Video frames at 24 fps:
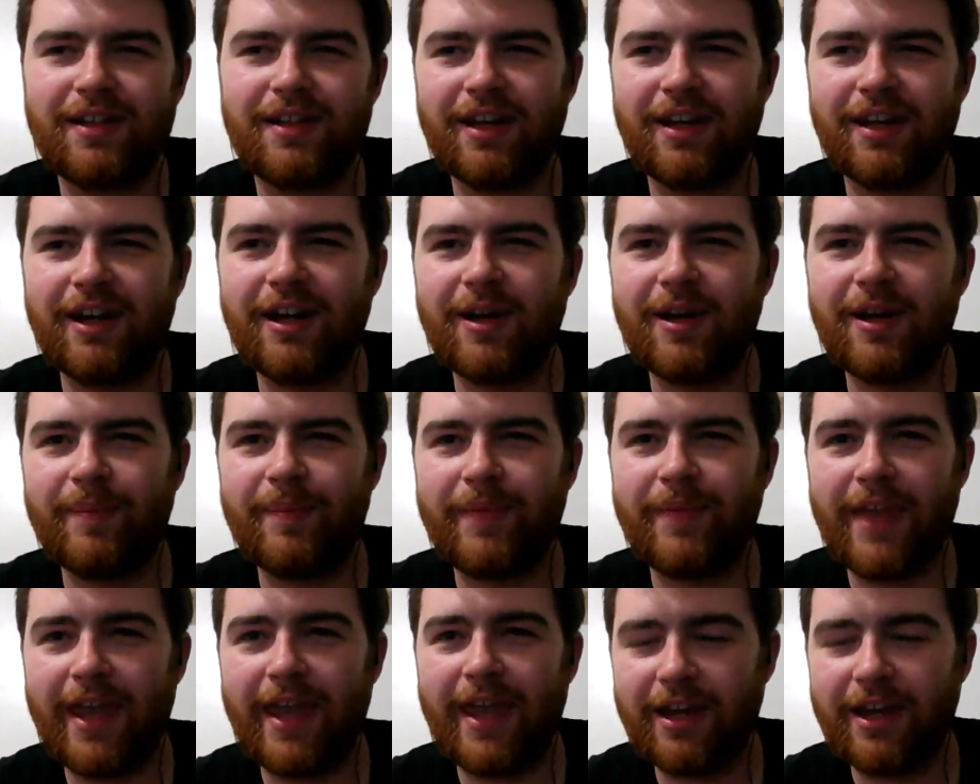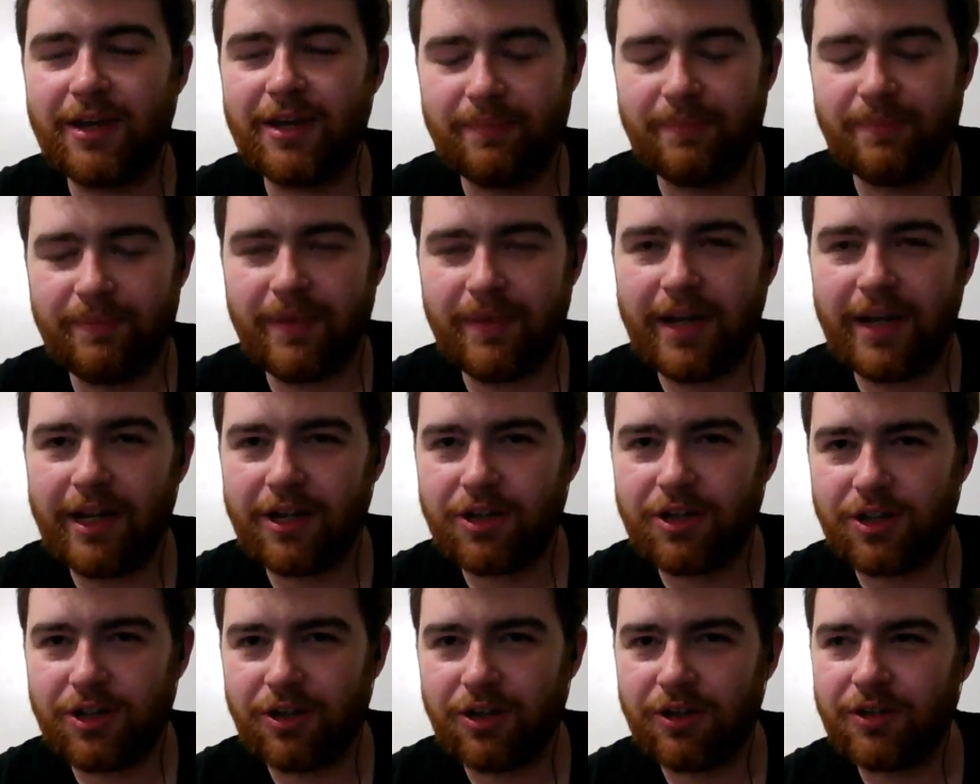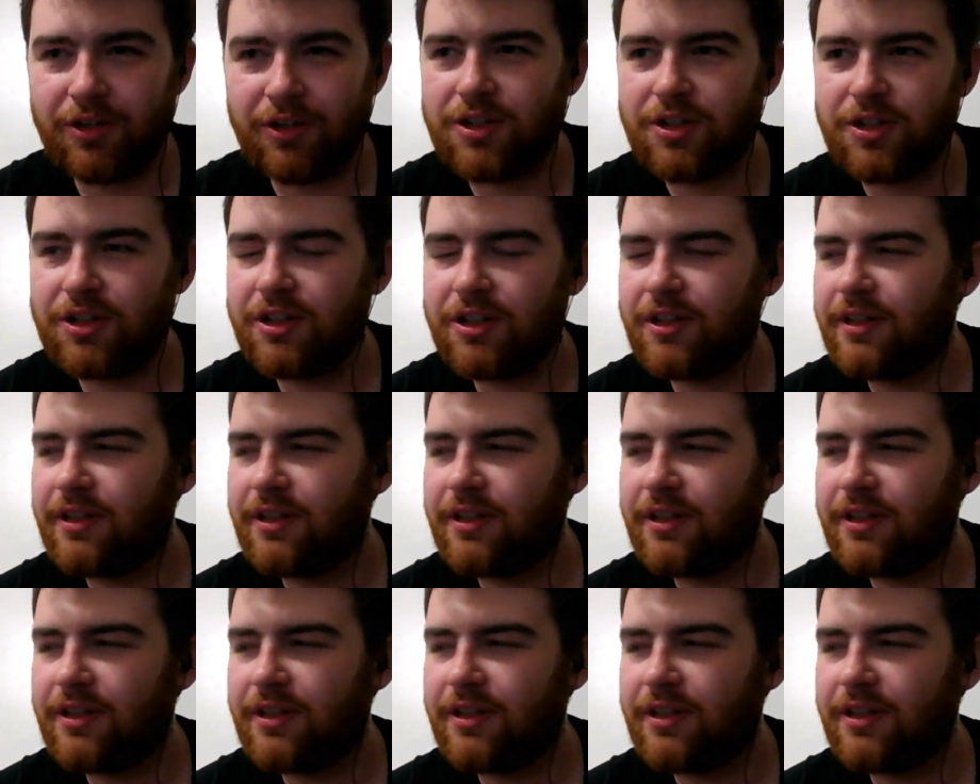and miniatures